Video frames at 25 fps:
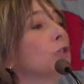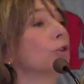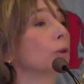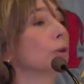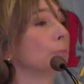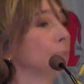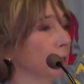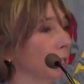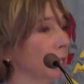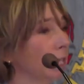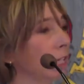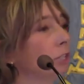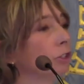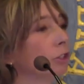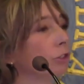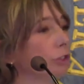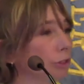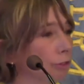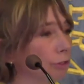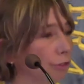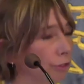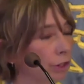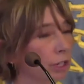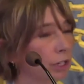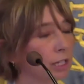European
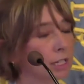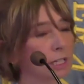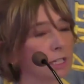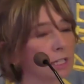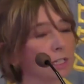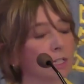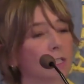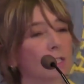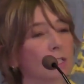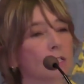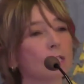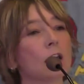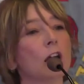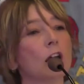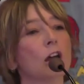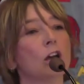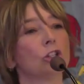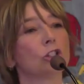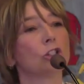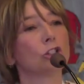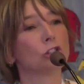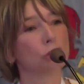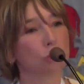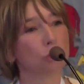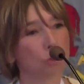universities,
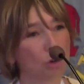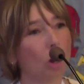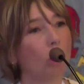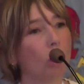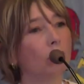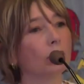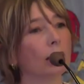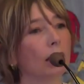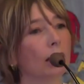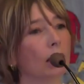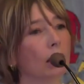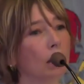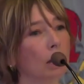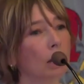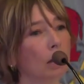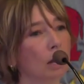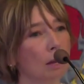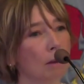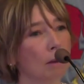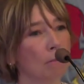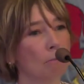stronger,